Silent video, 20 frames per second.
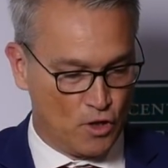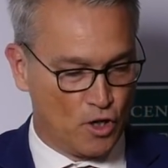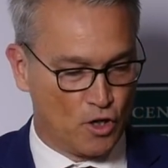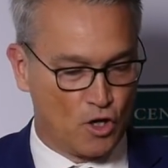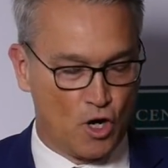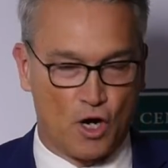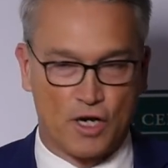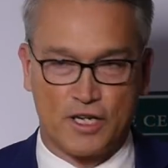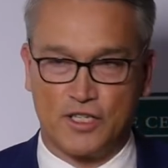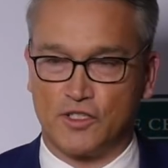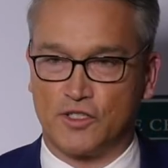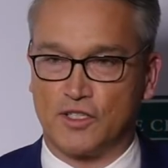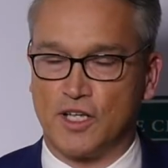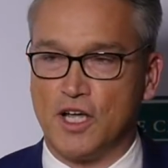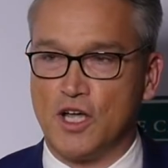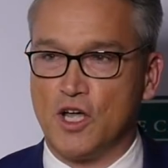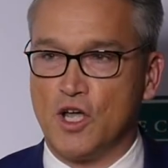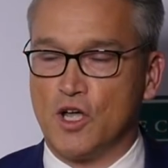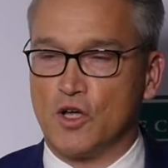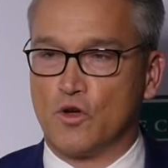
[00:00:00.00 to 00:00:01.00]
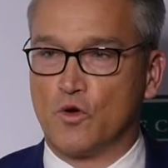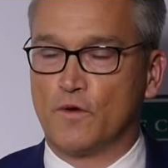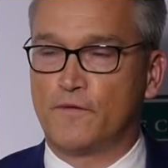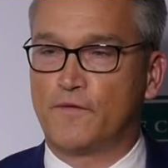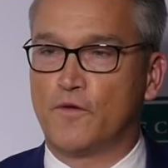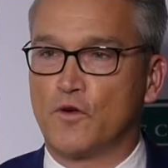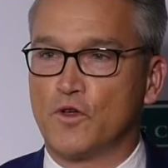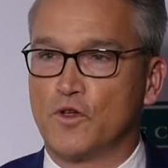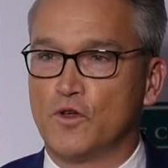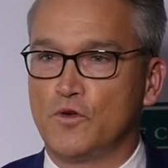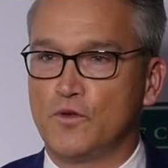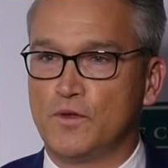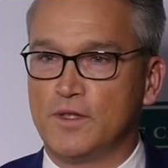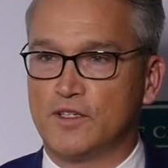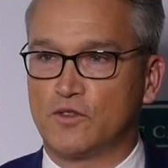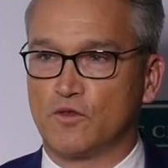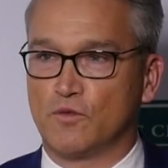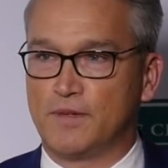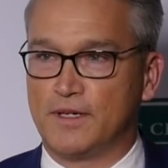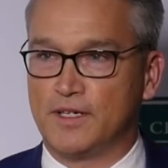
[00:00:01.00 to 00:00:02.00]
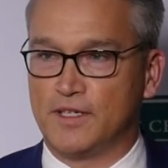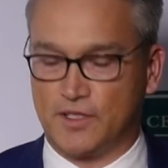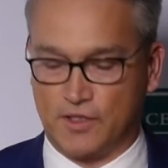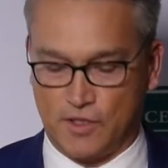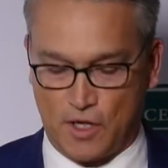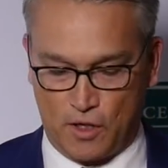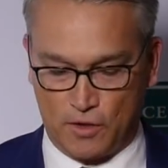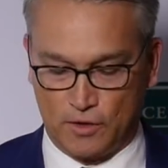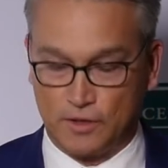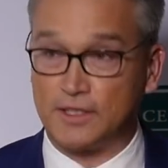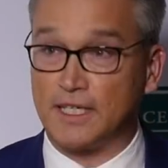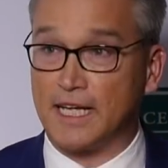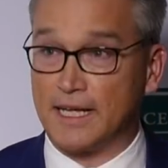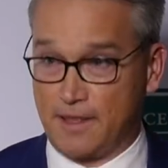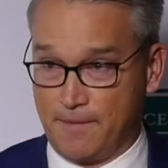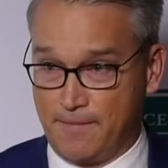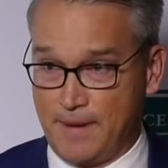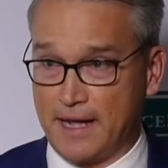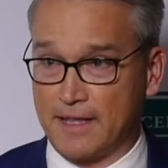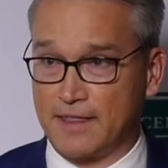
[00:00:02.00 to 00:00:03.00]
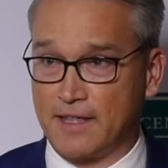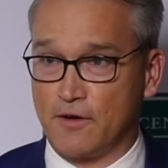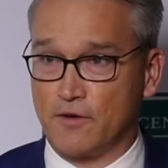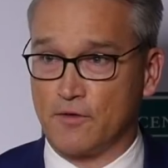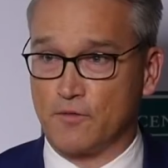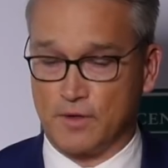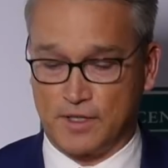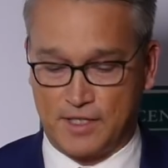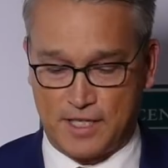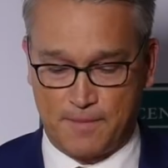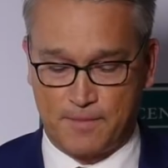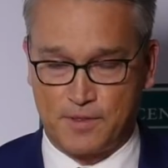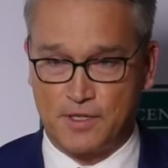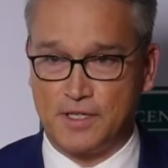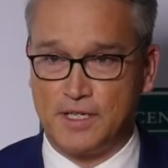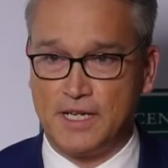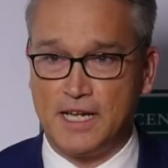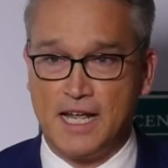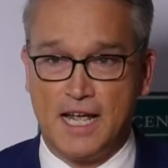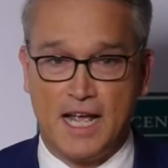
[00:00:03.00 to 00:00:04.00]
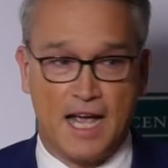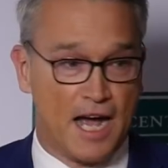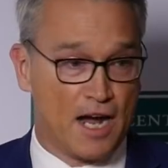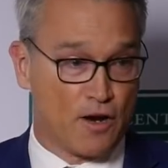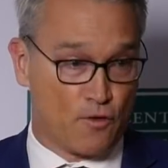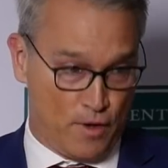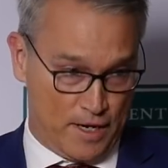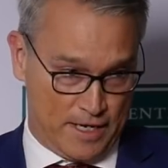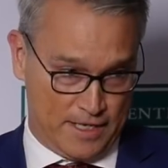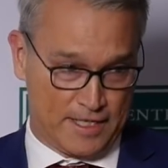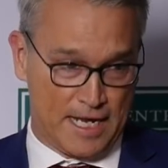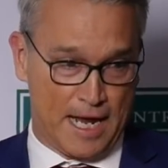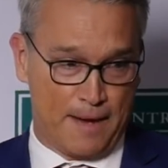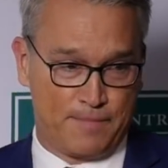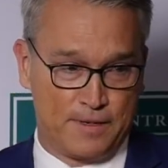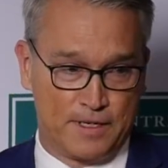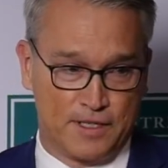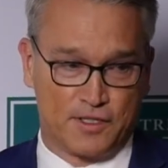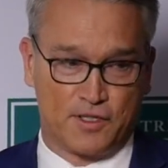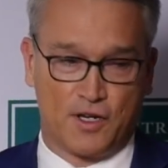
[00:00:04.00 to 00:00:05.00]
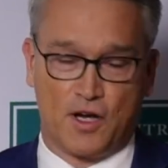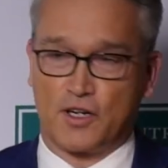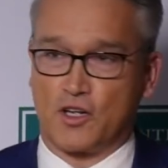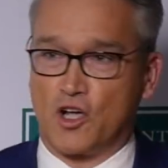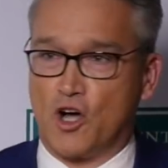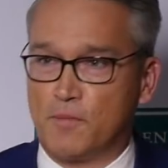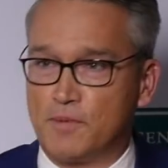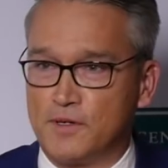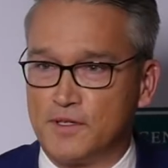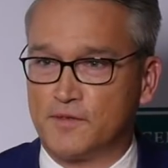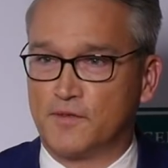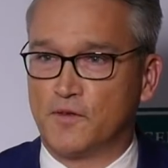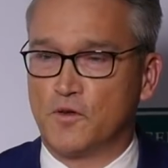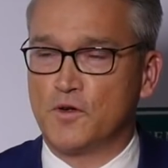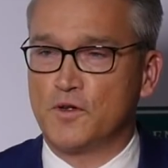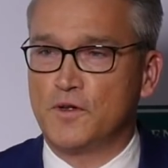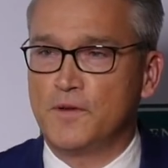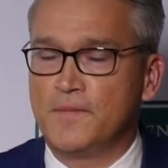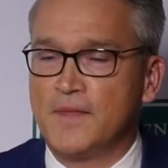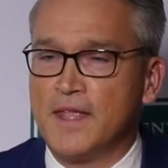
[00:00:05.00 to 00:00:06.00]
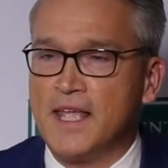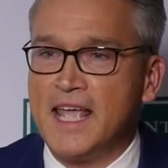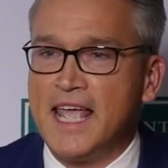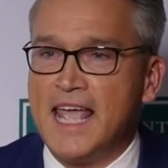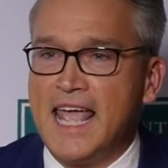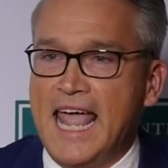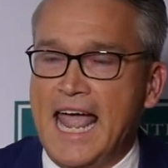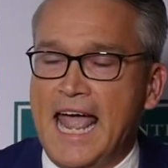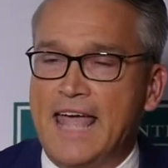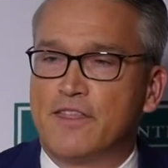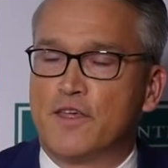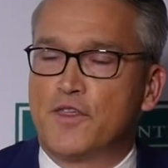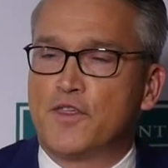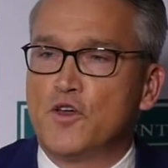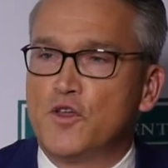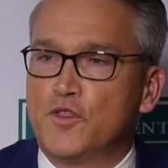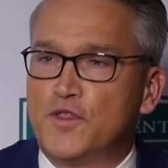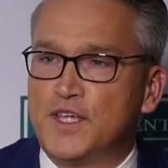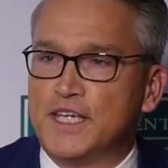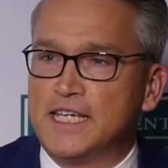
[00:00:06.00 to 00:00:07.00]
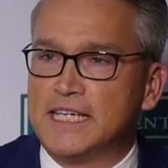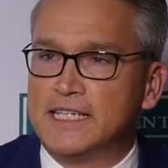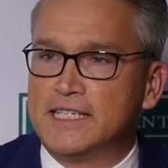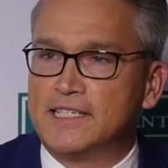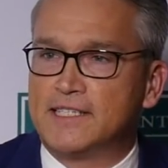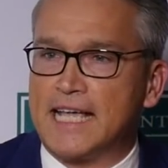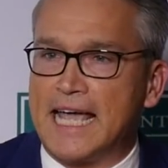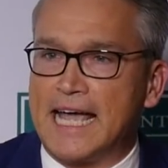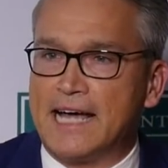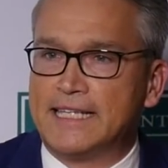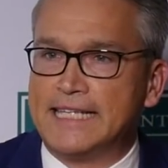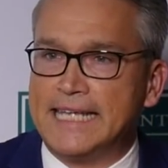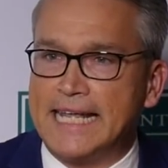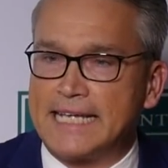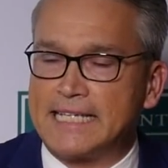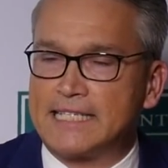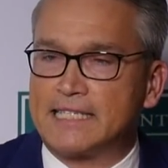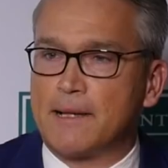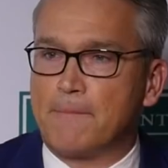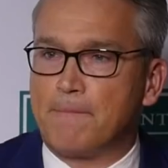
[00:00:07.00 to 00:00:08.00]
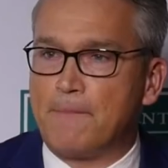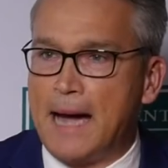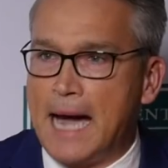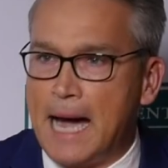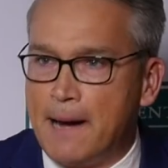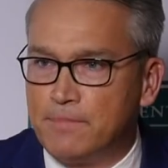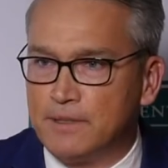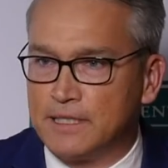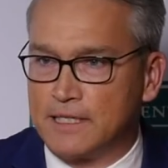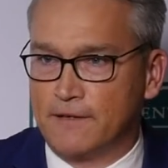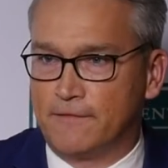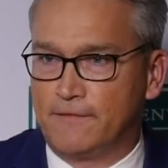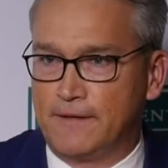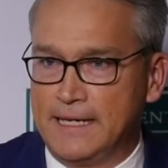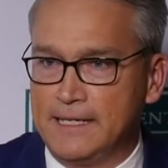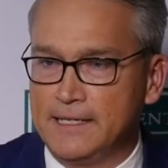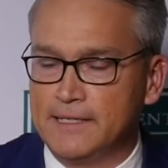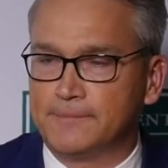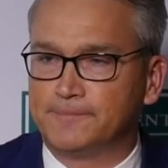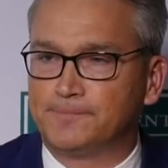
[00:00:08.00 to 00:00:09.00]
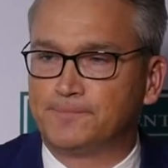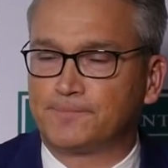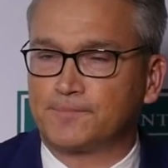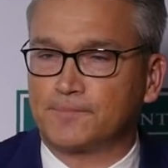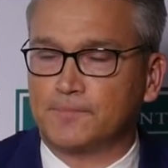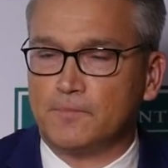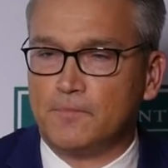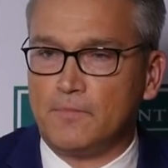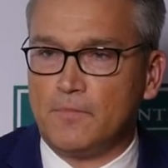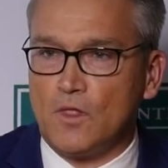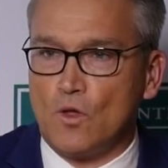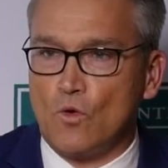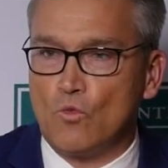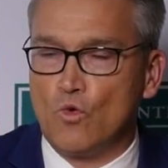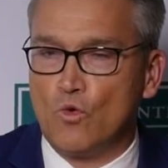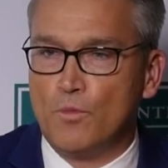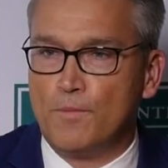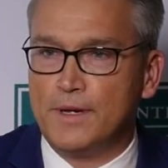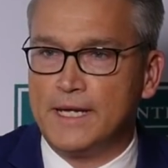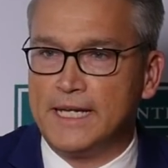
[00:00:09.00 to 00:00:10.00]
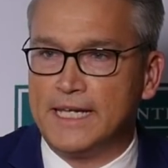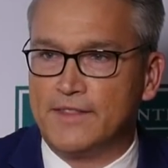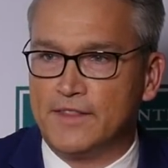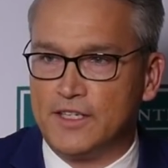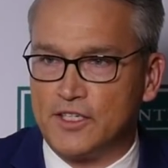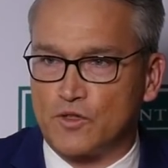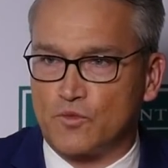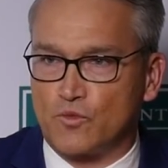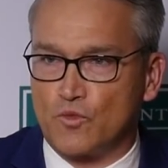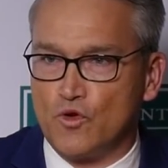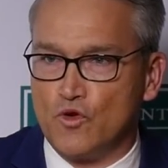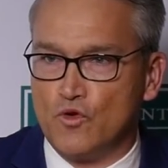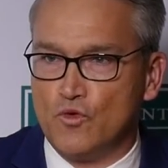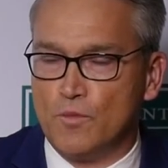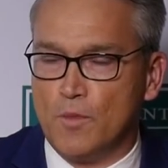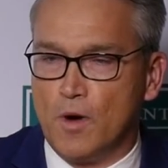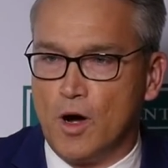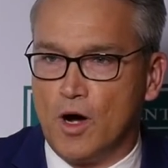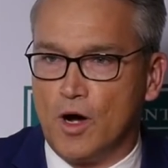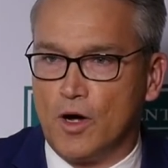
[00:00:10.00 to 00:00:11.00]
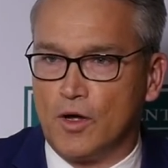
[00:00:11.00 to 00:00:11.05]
God is Good for You. This will be sold at the back there at reception. Greg is happy to sign copies for you. And the third thing is our next public event will be in this room